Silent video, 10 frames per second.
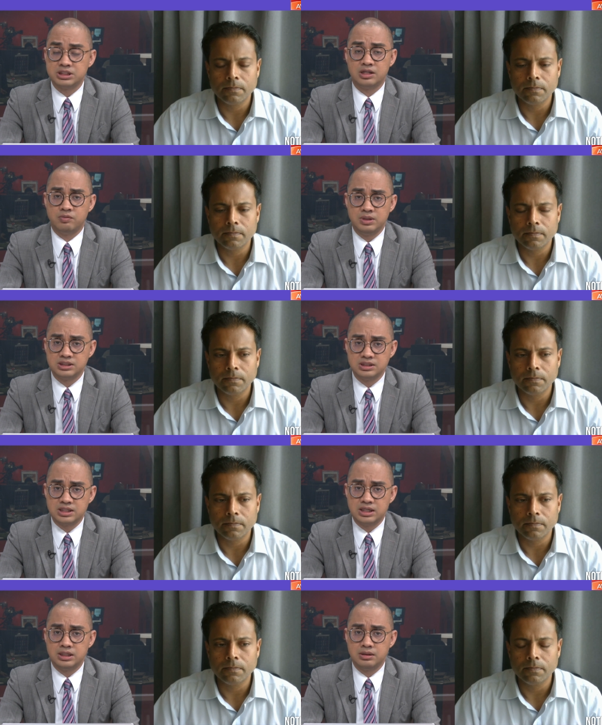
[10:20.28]
Speaker 1: um, of Malaysians
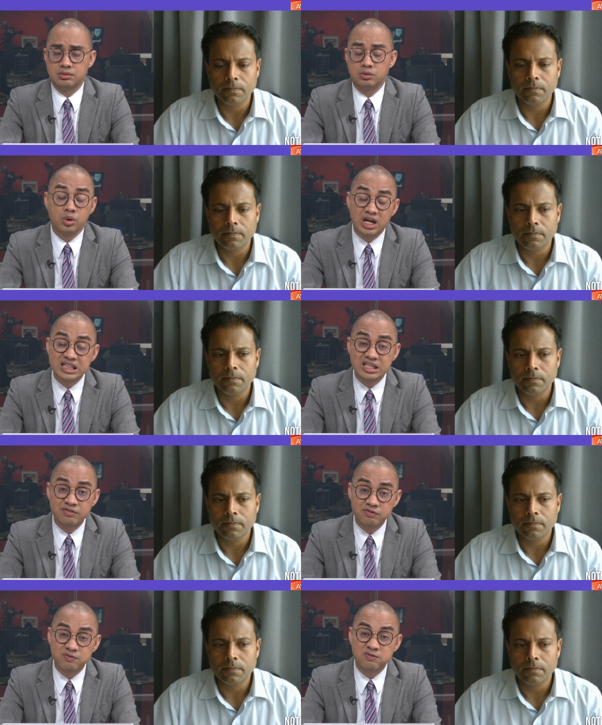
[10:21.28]
are earning, no,
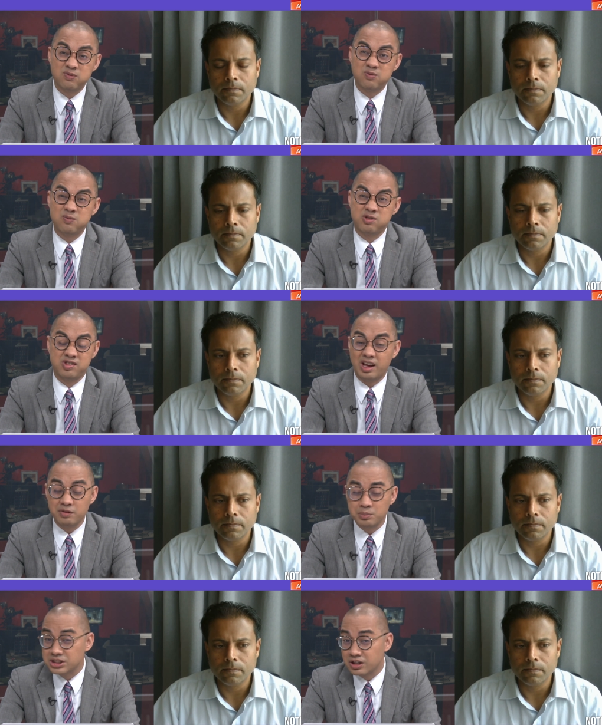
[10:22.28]

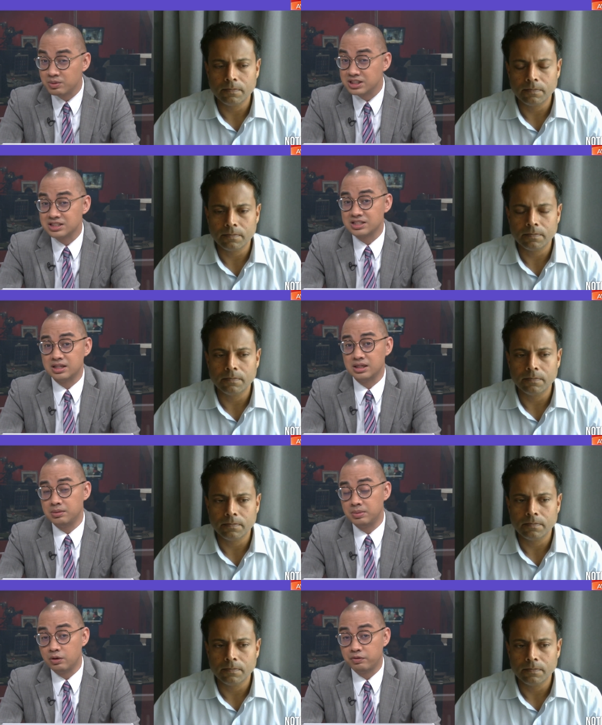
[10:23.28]
ninety-seven percent of Malaysians are earning
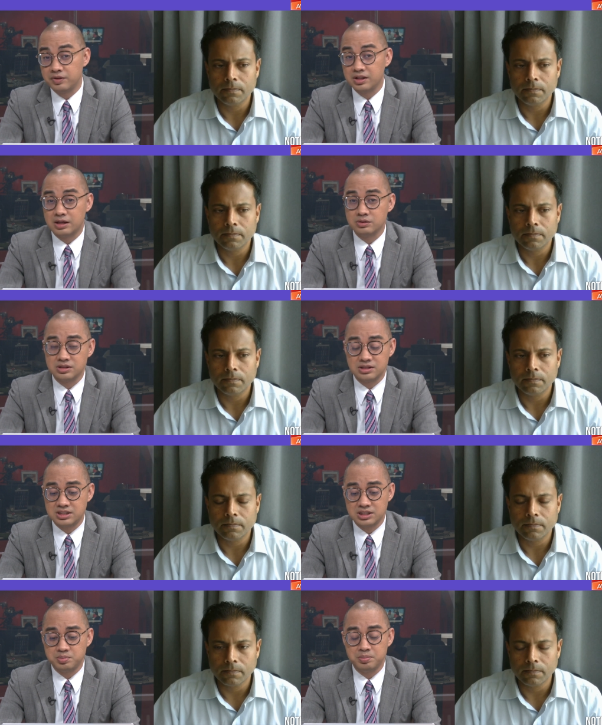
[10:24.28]
below 15,000. It's
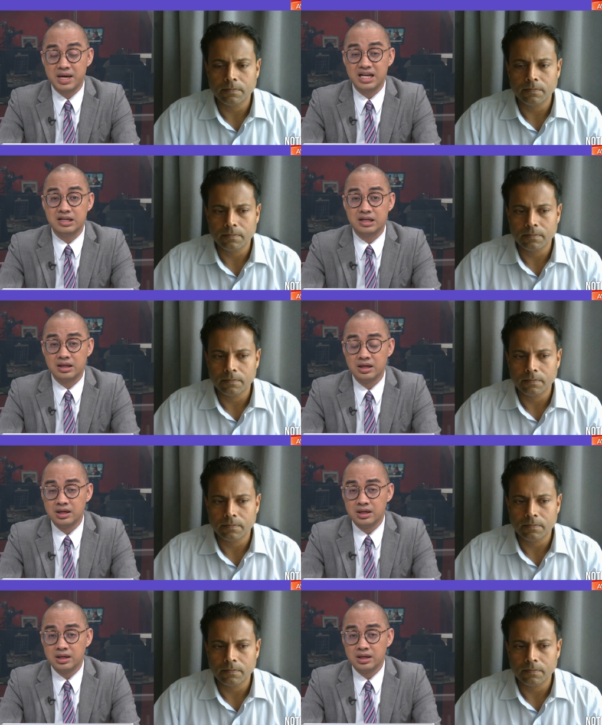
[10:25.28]
just maddening.